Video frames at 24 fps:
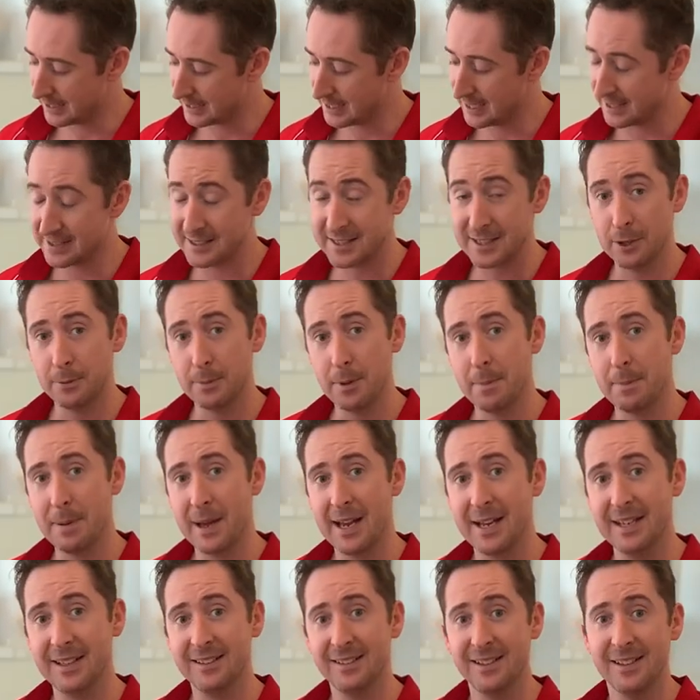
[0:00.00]
tennis elbow
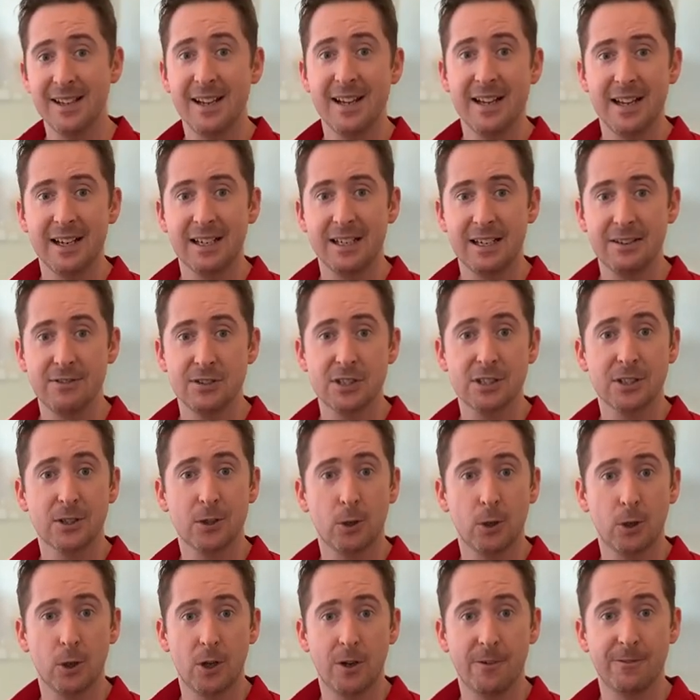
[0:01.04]
pain. Give us a
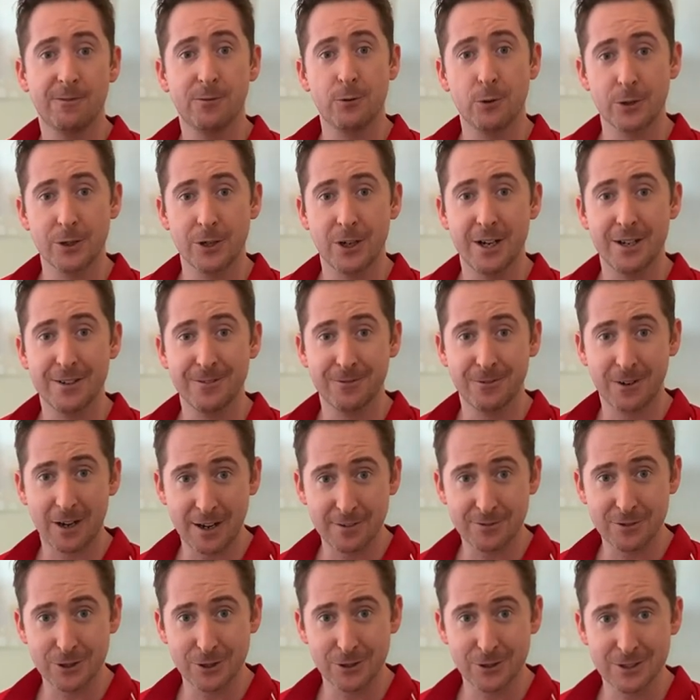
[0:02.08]
call on
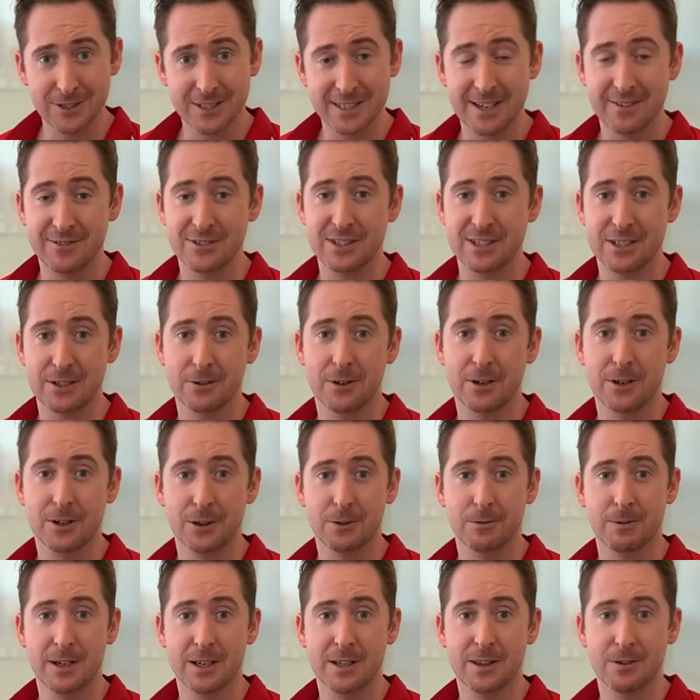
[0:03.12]
4952
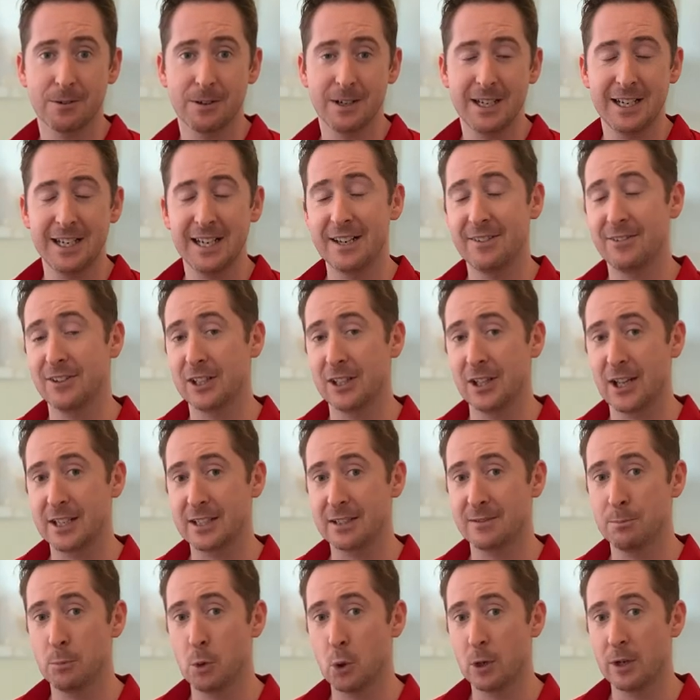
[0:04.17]
7033 if you'd
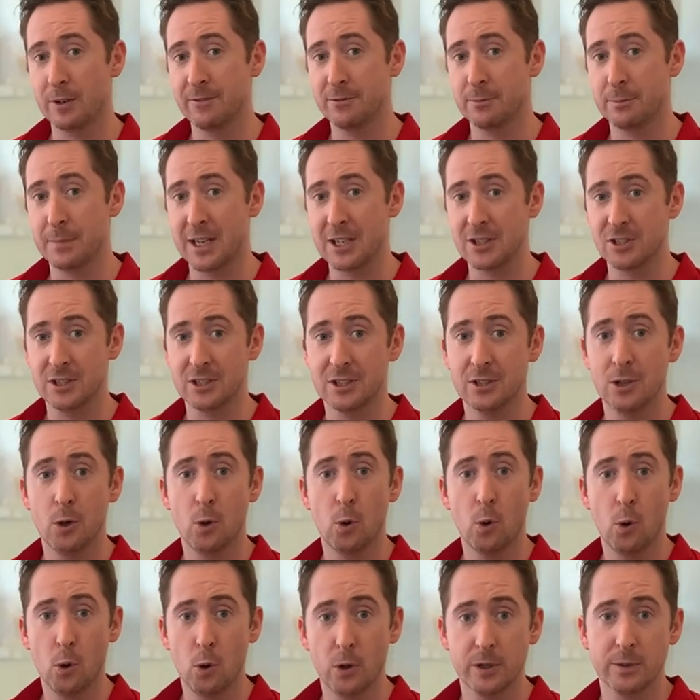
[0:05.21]
like more information
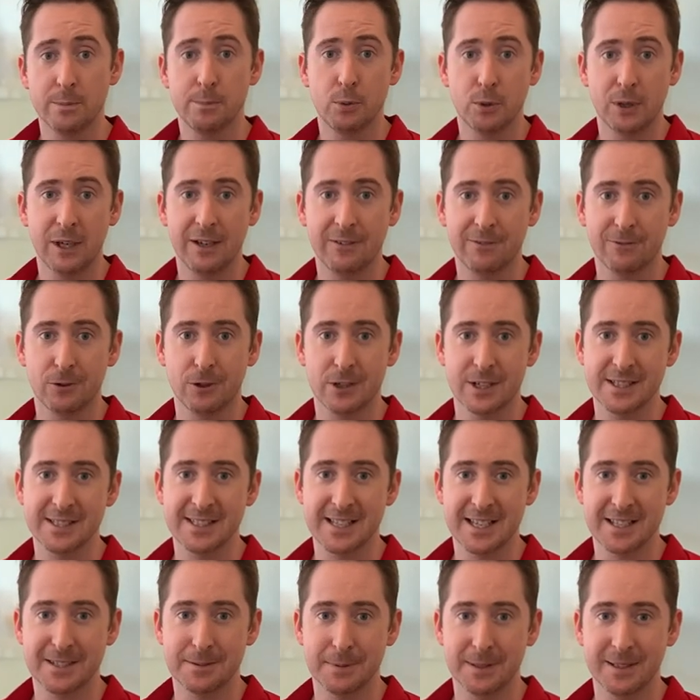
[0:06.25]
or to book in for an
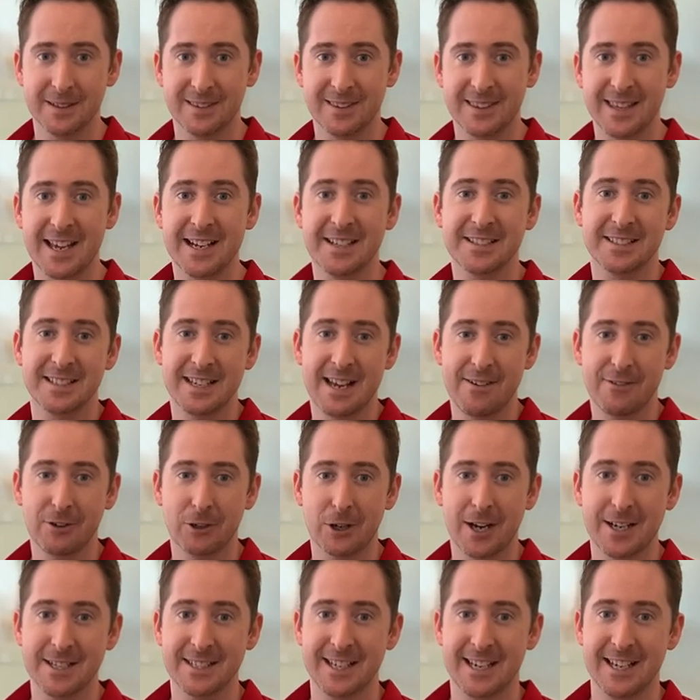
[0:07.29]
assessment. Thanks and have a
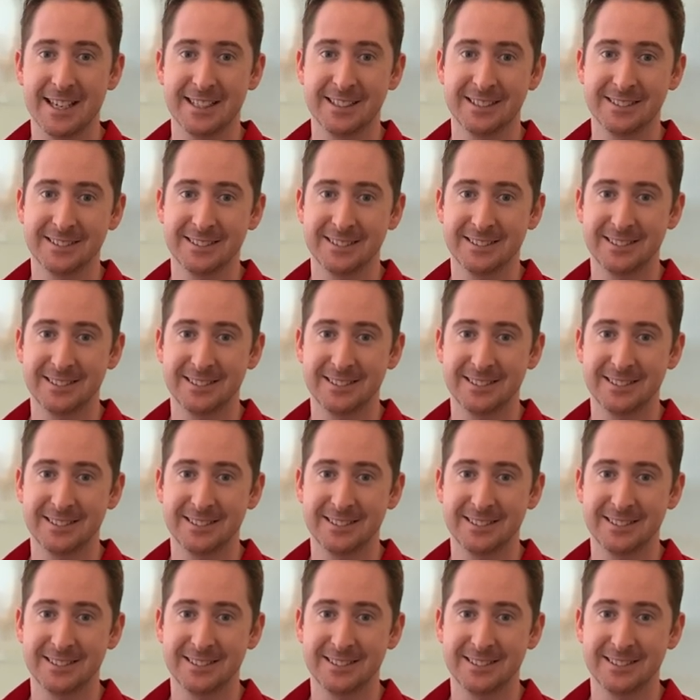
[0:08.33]
great day.